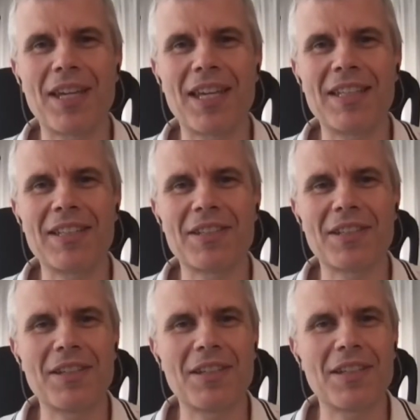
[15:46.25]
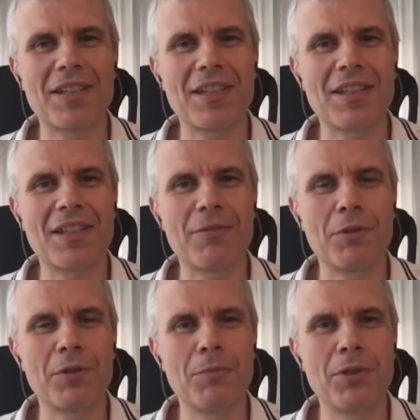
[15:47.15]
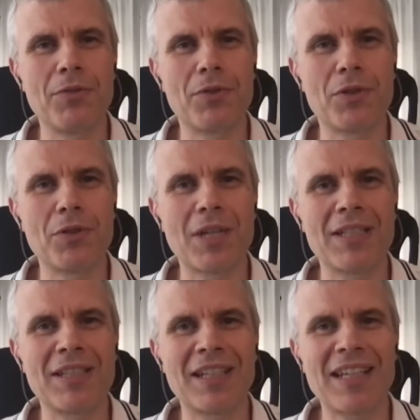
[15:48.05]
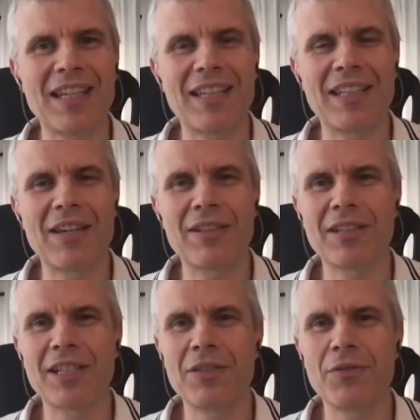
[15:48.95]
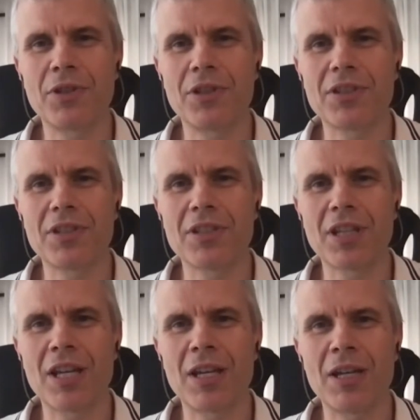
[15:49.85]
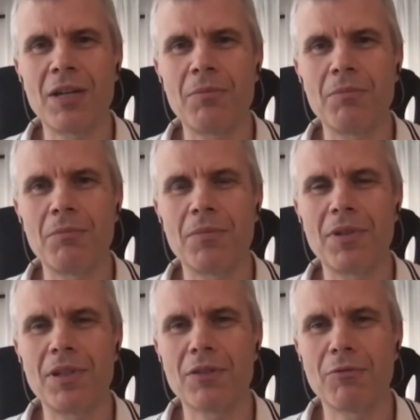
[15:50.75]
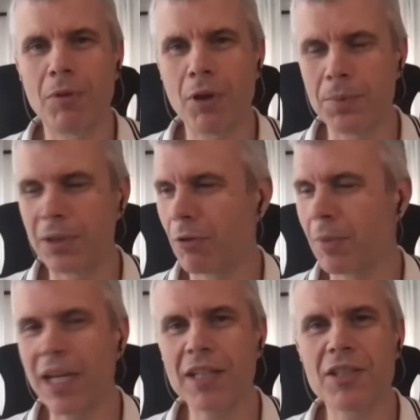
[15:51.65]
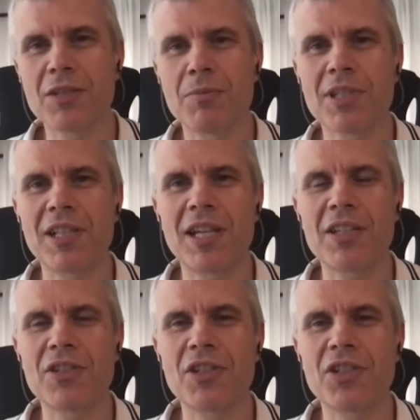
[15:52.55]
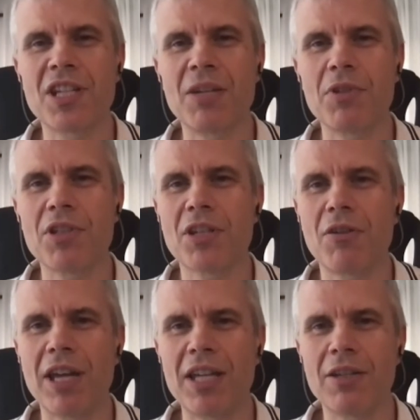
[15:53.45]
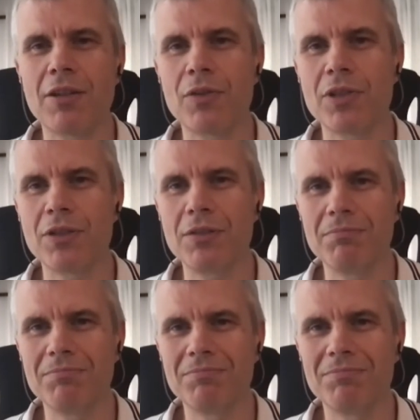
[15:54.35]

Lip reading: And we'll move to Andrea now. Andrea, you've got some opening remarks and some slides to share with us, so I'll hand it over to you.